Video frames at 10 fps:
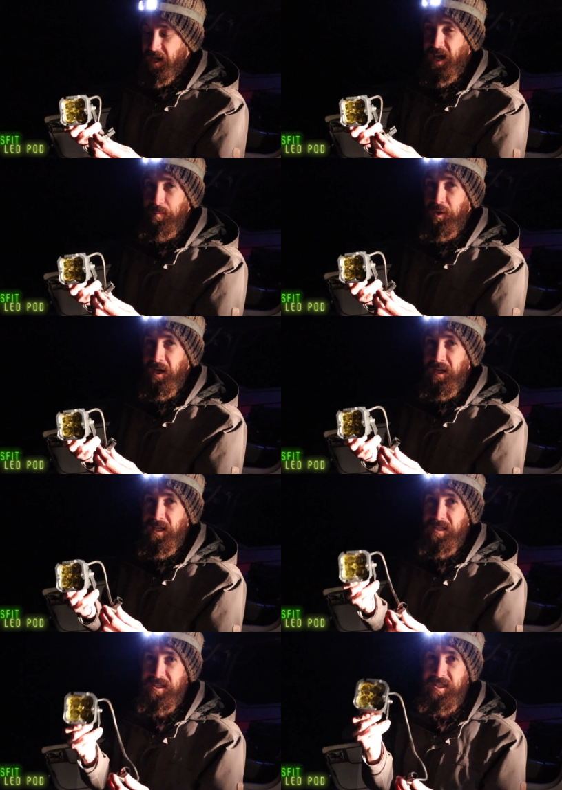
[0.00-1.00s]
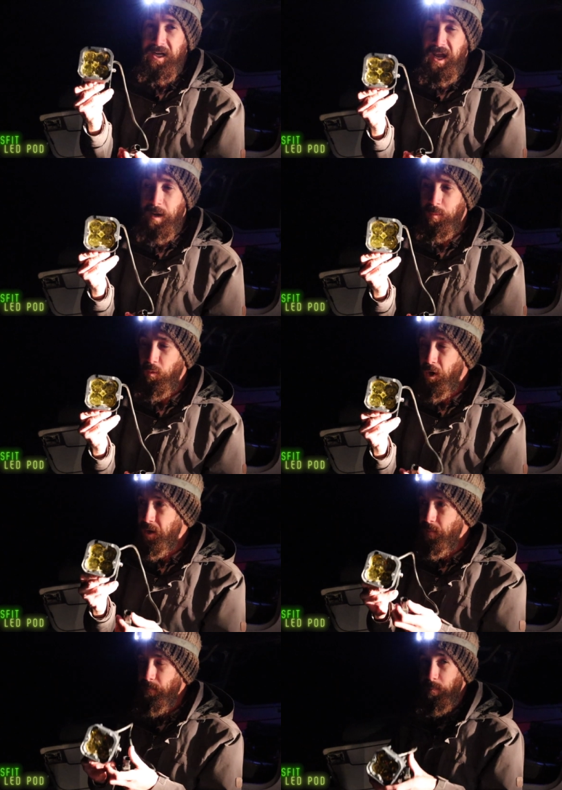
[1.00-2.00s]
I can't plug it in. This is an amber
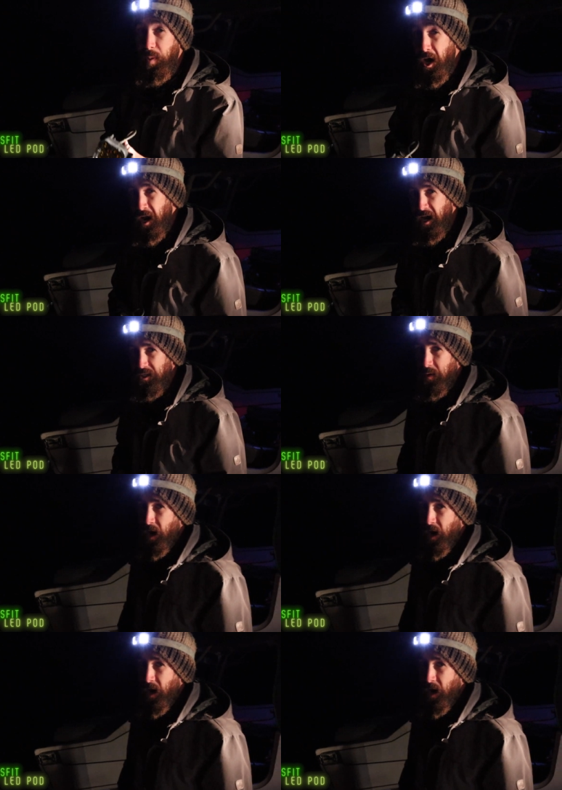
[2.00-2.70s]
one, but I do